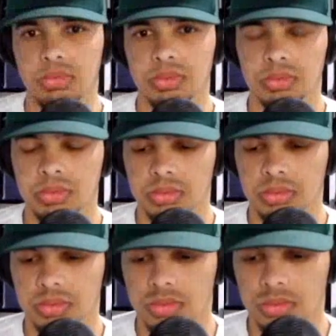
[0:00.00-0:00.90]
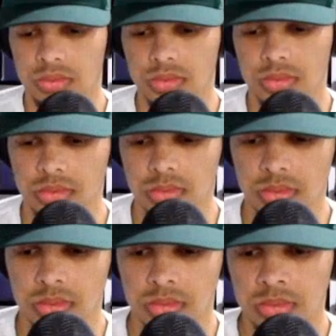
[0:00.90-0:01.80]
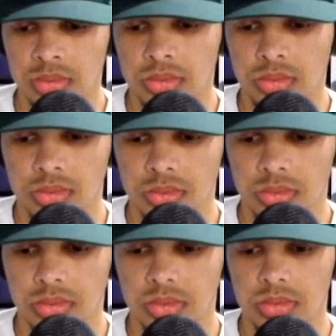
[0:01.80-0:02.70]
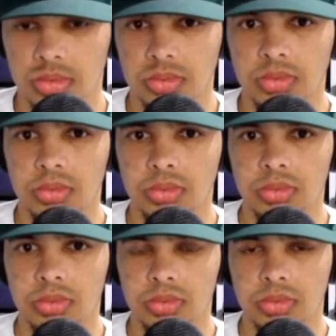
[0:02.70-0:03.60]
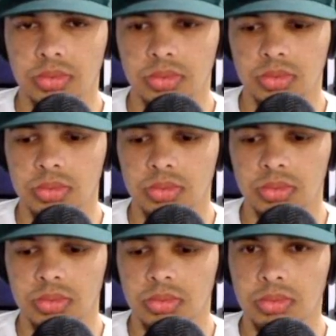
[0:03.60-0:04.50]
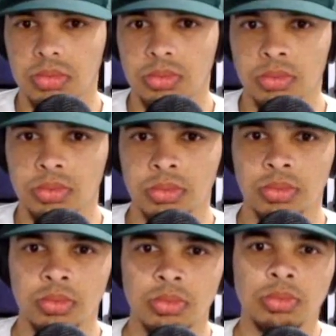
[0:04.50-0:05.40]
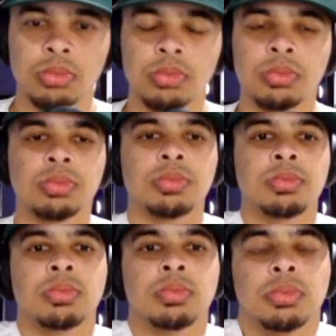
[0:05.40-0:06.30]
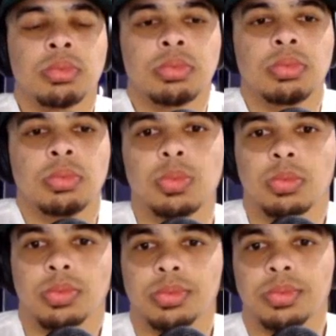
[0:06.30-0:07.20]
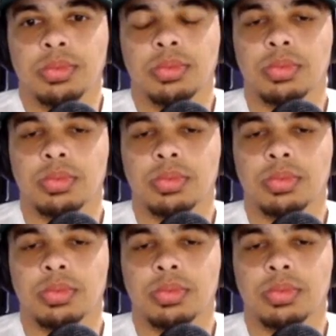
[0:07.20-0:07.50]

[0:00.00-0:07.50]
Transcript: The person shown says nothing.